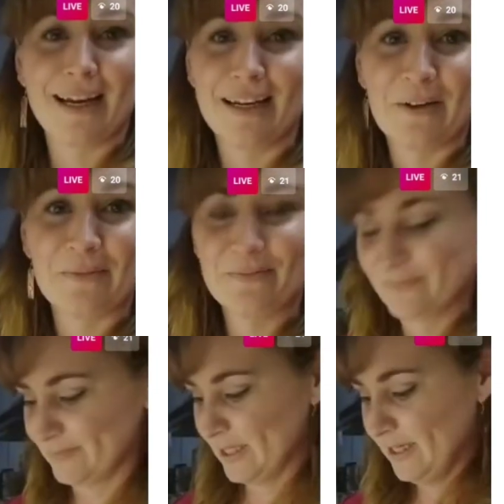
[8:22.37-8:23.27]
might have to
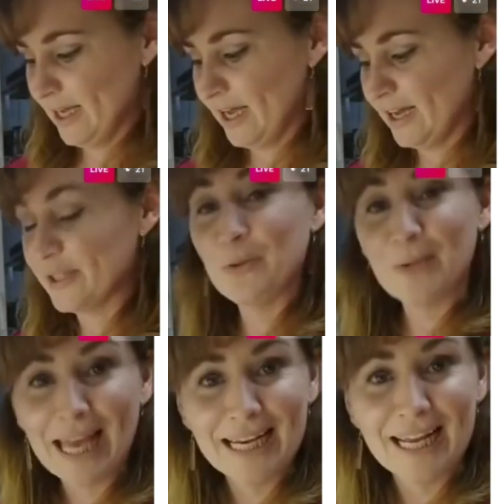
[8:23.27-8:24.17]
add a little bit
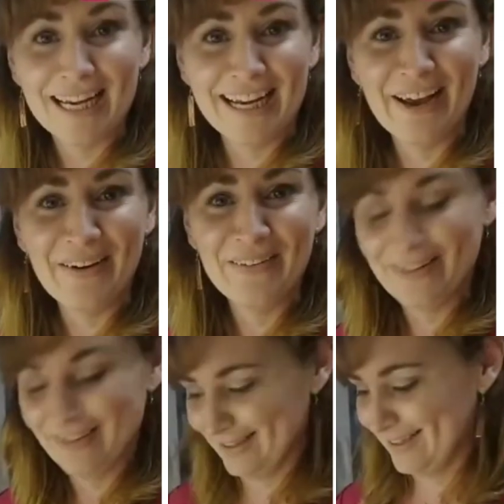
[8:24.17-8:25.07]
more
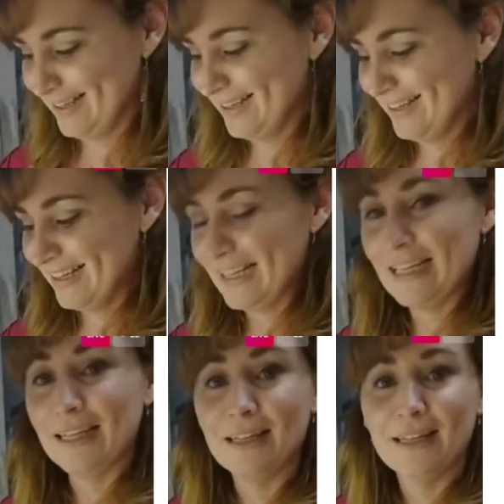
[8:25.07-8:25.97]
of
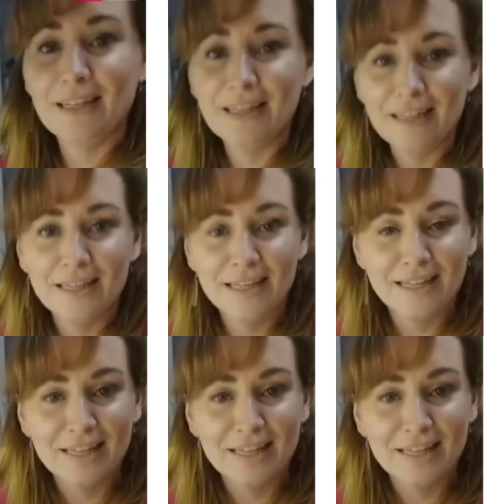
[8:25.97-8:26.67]
flour to it.